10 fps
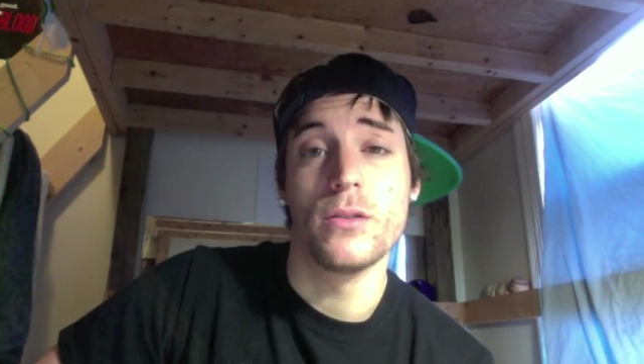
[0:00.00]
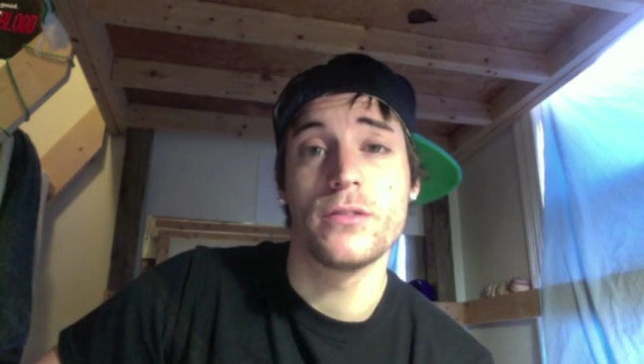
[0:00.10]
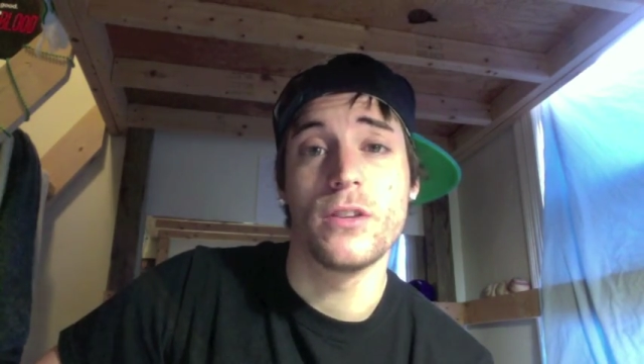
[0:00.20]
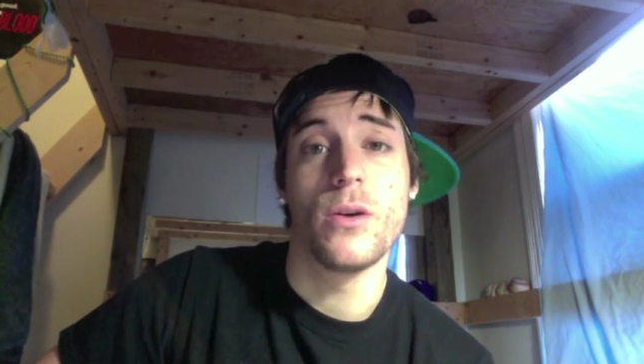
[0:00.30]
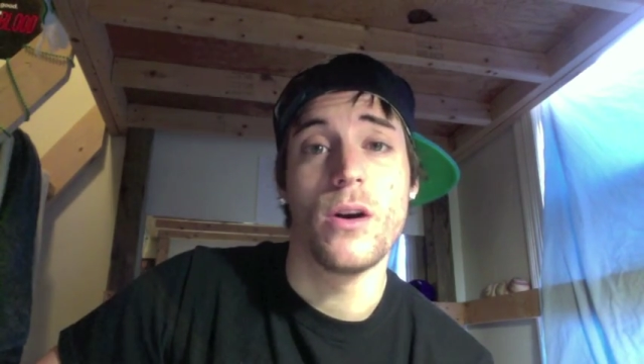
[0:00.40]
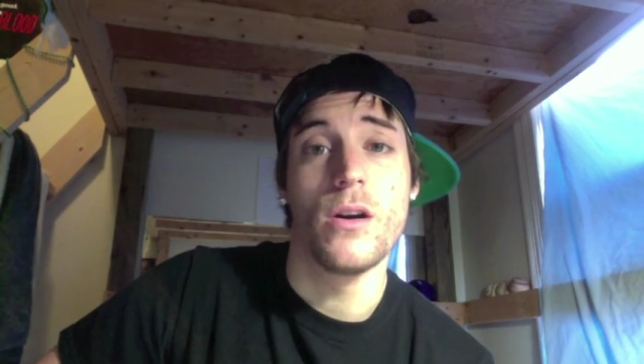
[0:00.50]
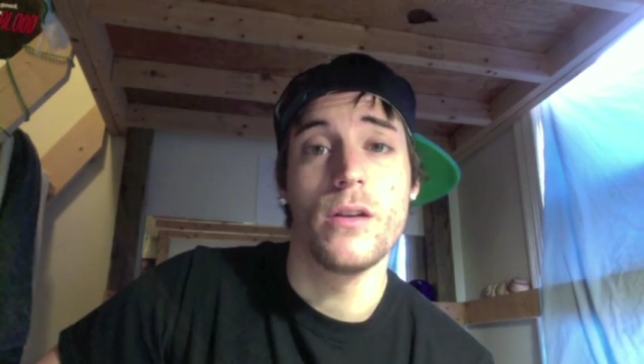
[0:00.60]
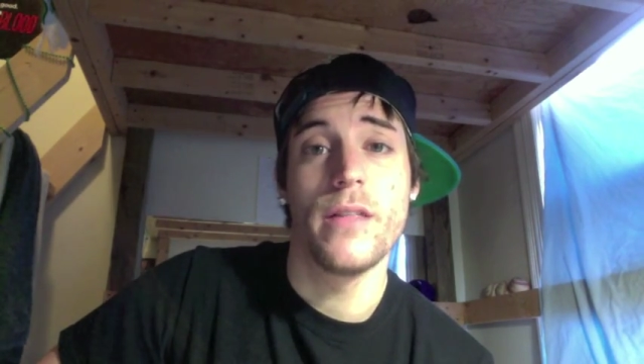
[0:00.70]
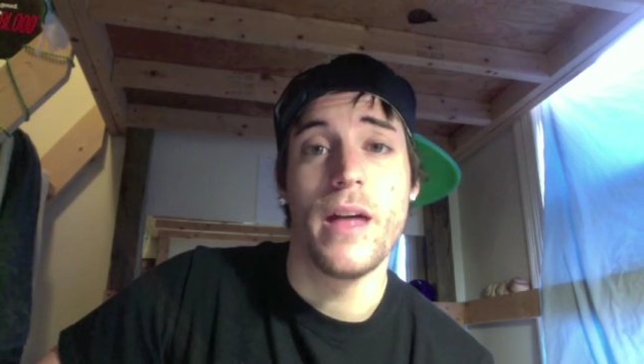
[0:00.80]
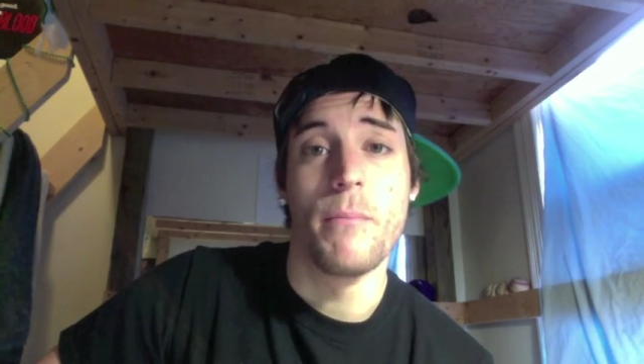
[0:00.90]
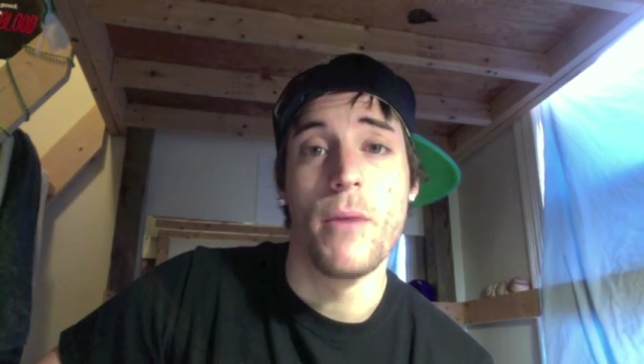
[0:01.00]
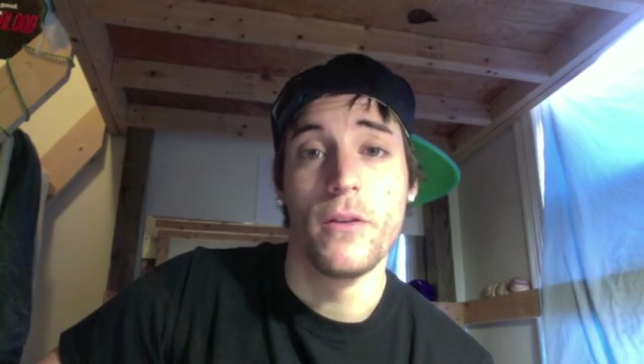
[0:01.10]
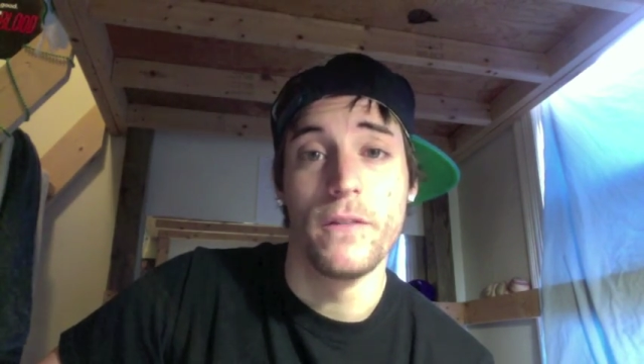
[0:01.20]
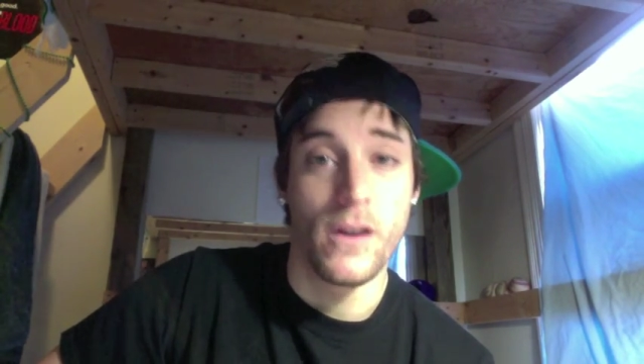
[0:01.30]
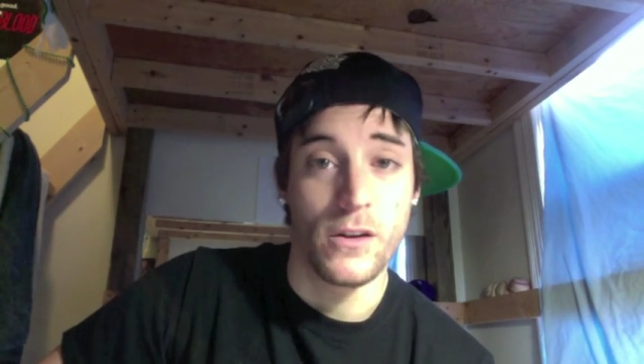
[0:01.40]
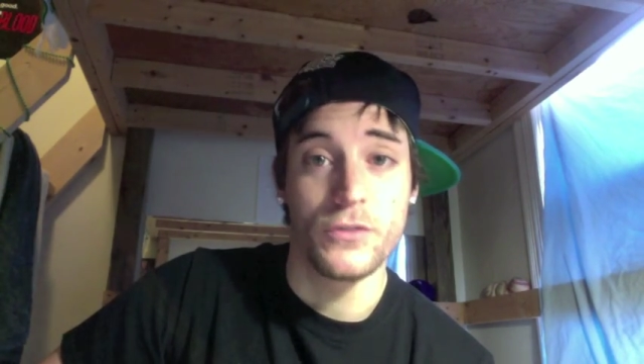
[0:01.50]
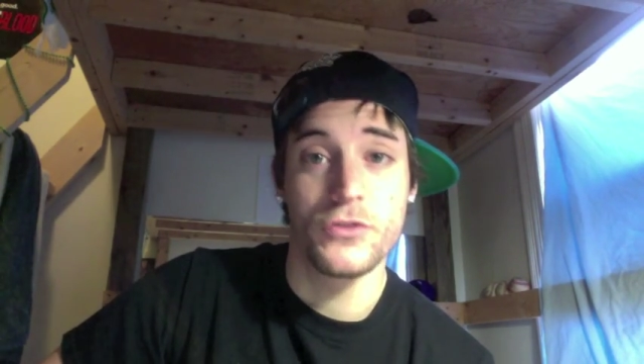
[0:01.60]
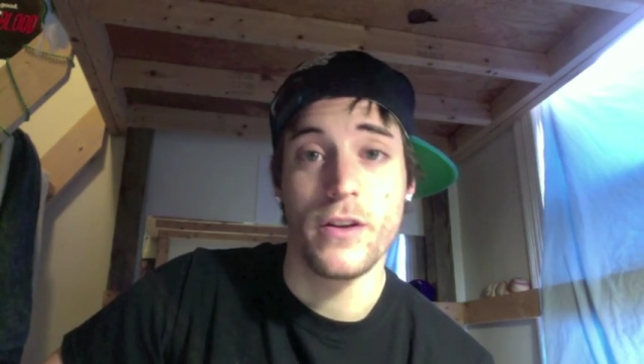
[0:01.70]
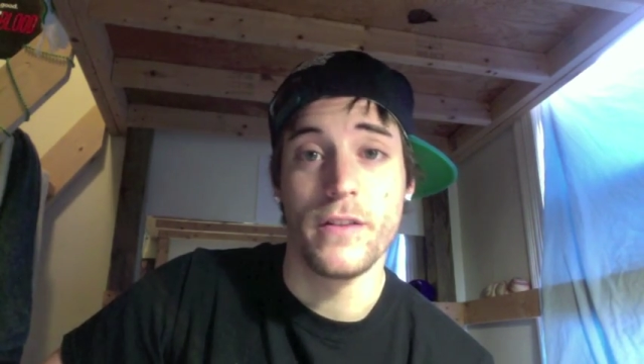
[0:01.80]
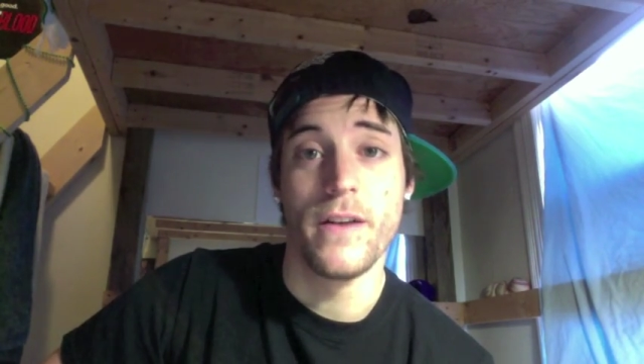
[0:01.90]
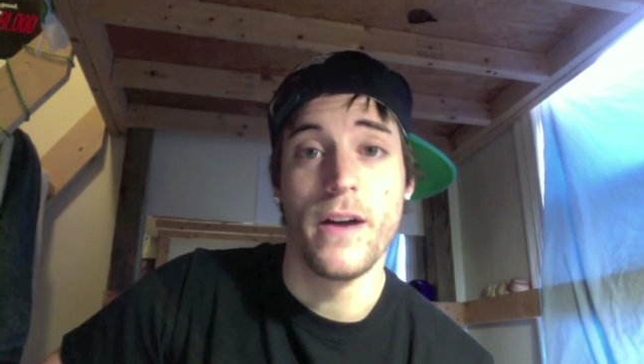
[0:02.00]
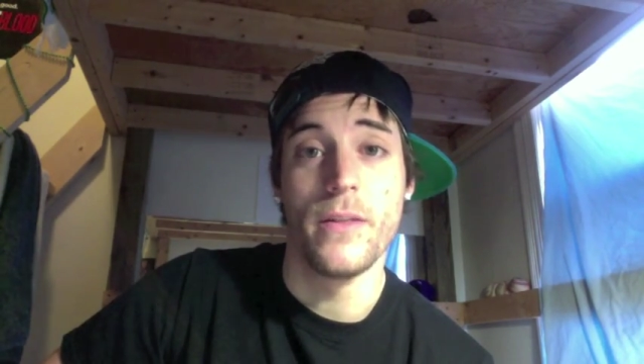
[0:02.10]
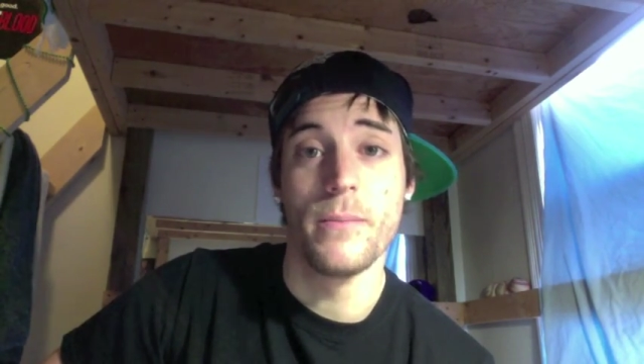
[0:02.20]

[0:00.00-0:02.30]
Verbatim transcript: so hard that motherfuckers try to find them.